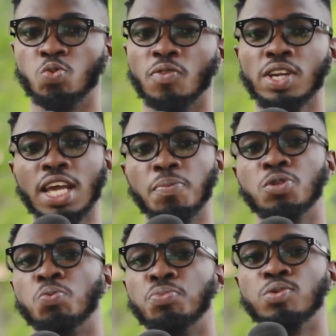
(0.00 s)
We're really
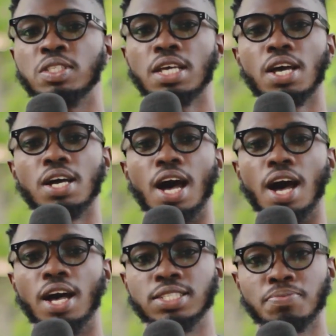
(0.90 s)
happy to put
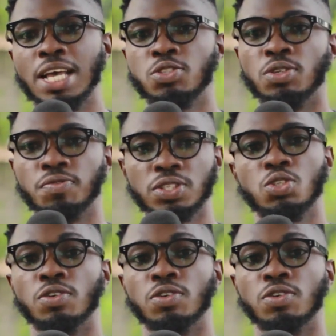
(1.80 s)
smiles on the faces